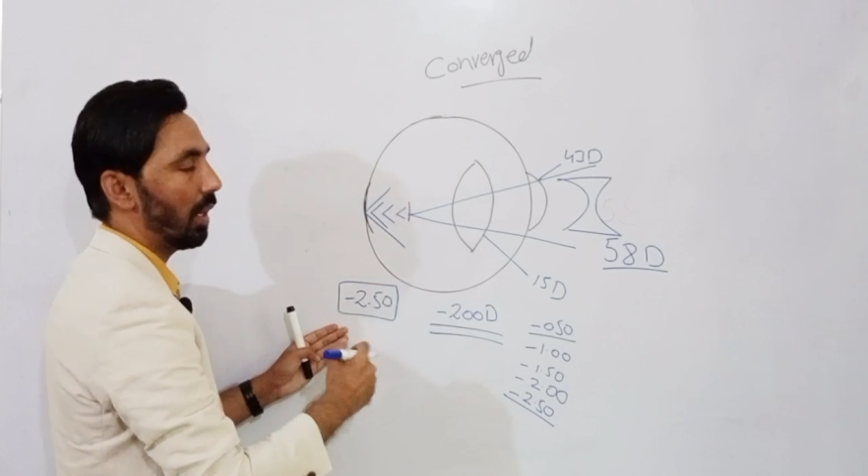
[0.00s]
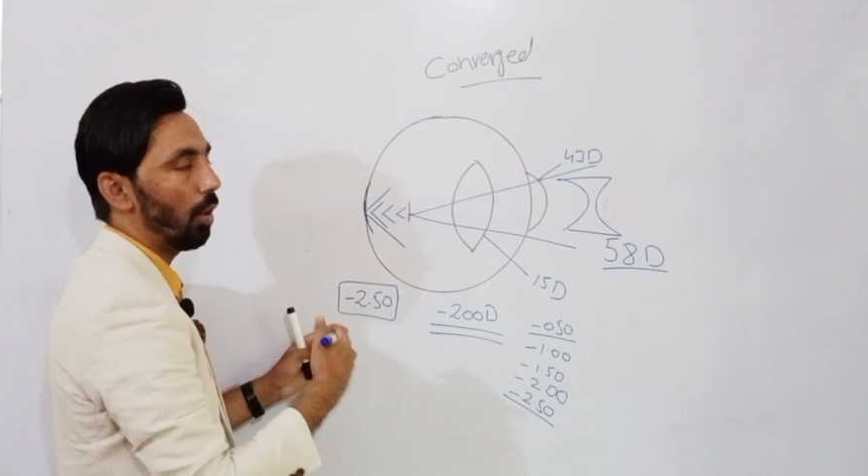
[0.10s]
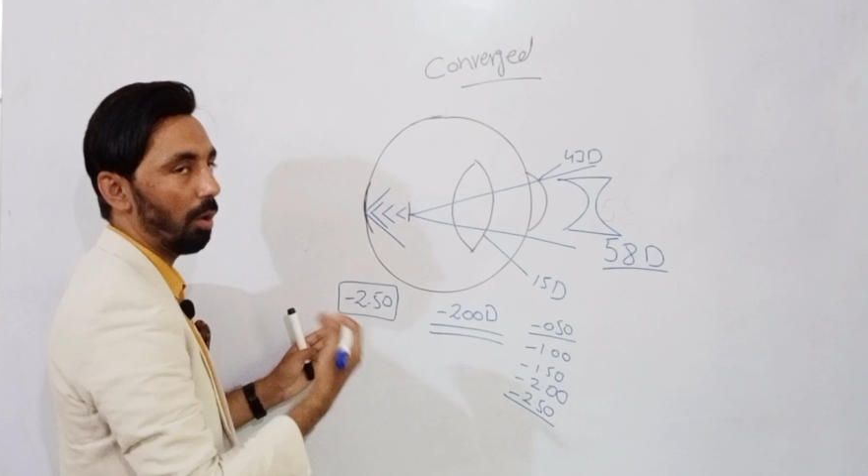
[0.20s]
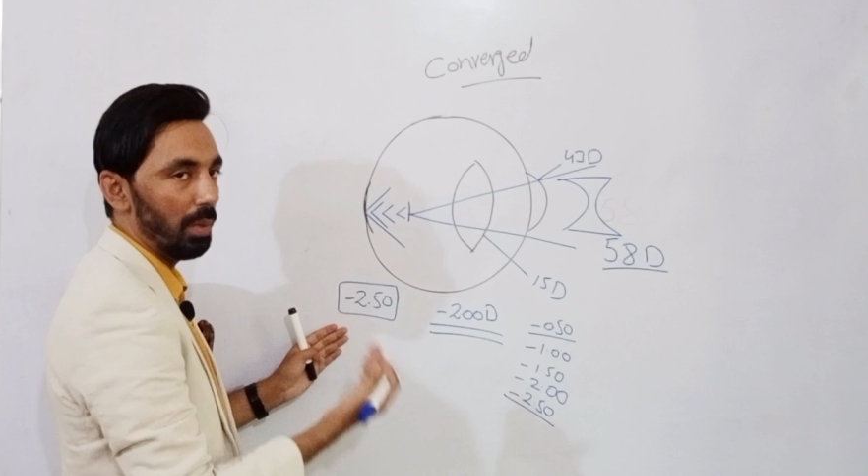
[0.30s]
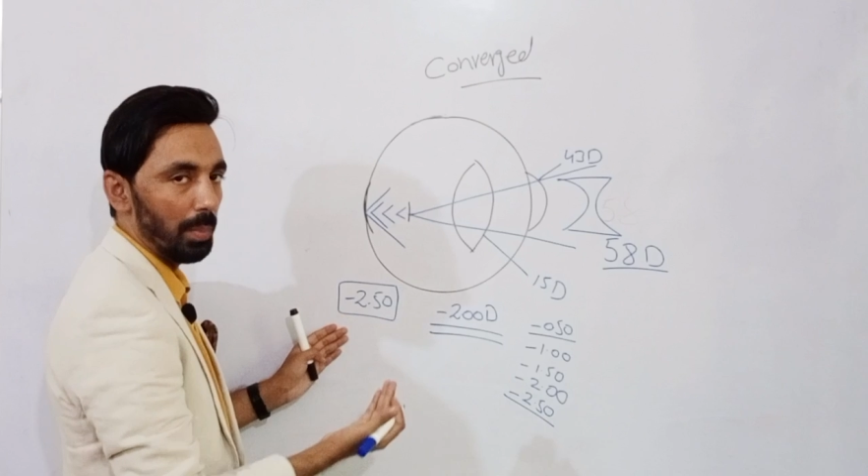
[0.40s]
the
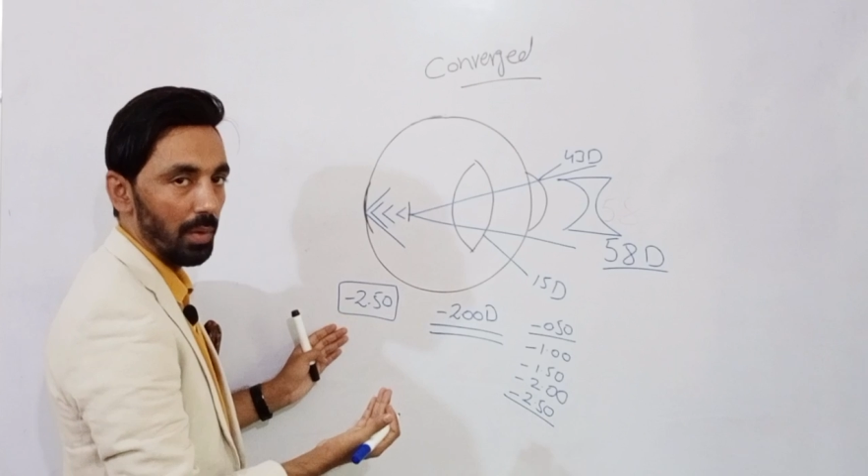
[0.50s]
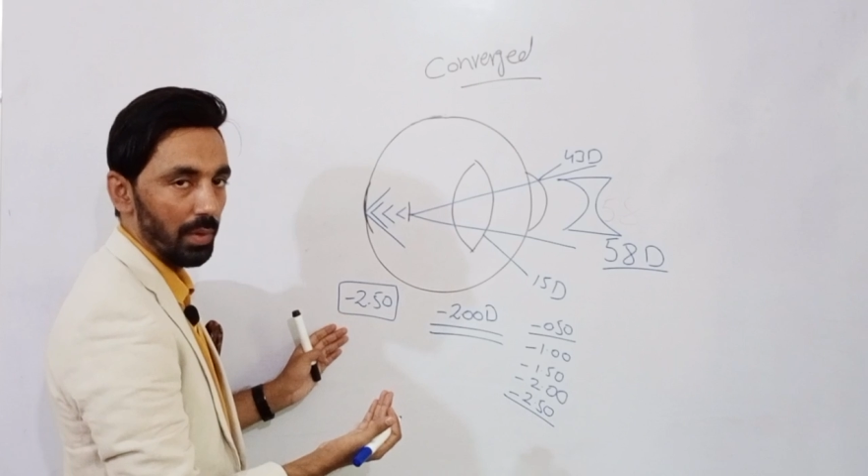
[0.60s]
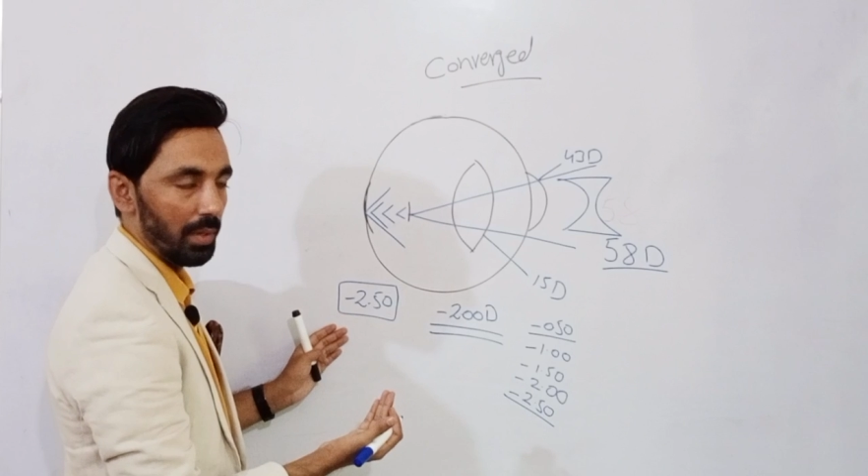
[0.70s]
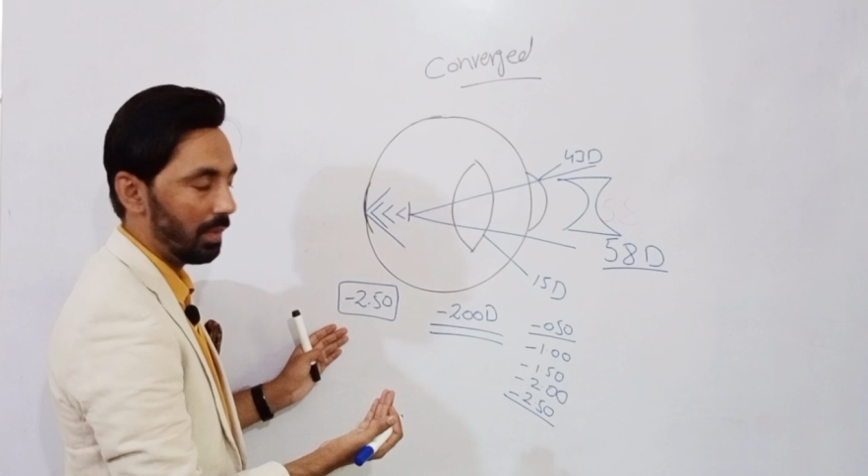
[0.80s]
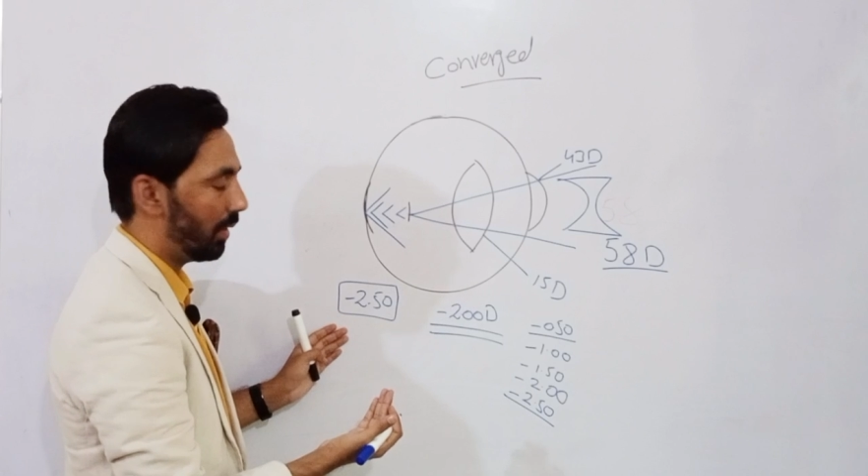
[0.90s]
normal
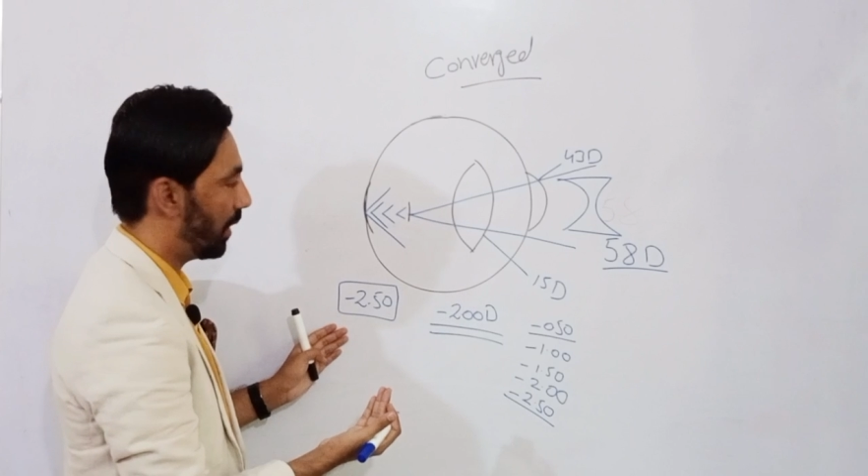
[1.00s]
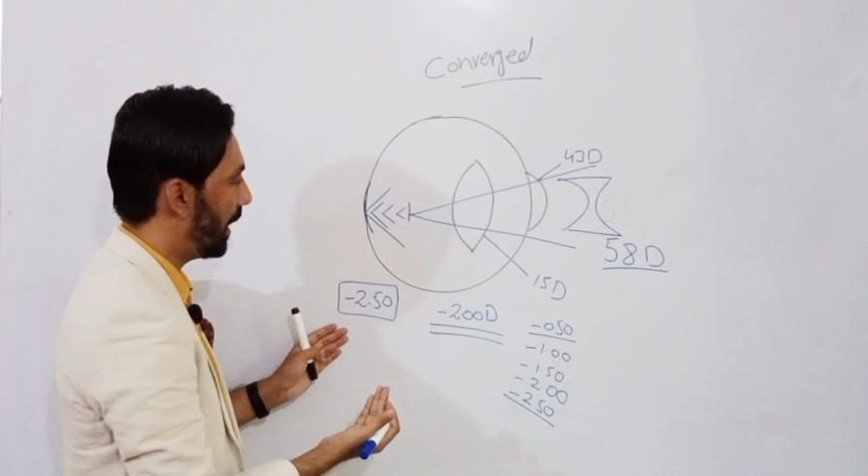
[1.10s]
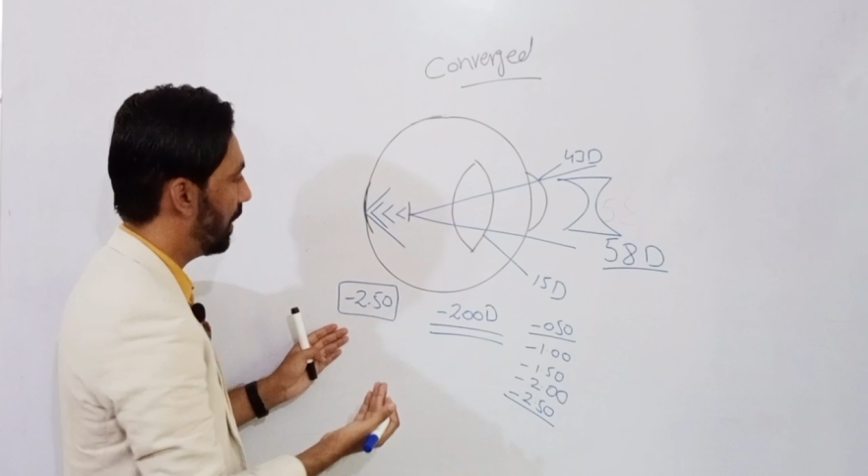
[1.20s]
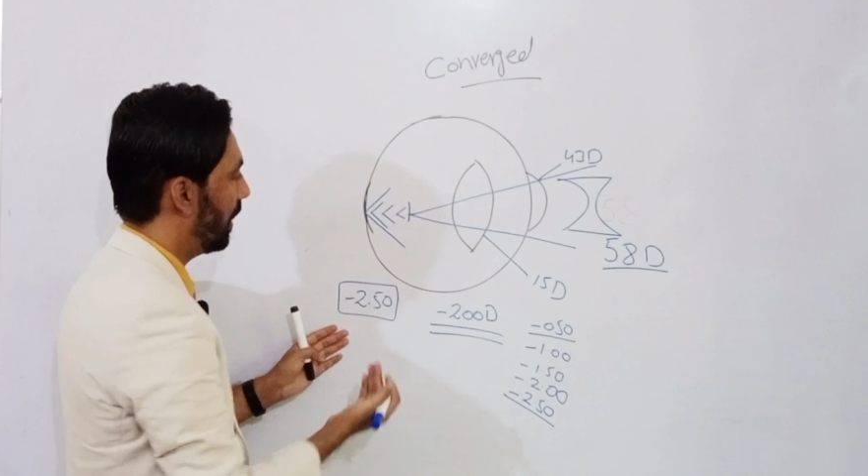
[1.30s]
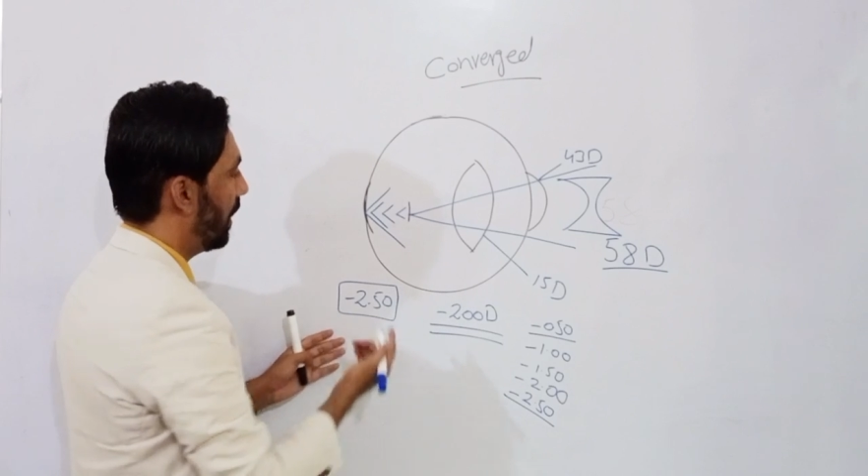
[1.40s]
power, right?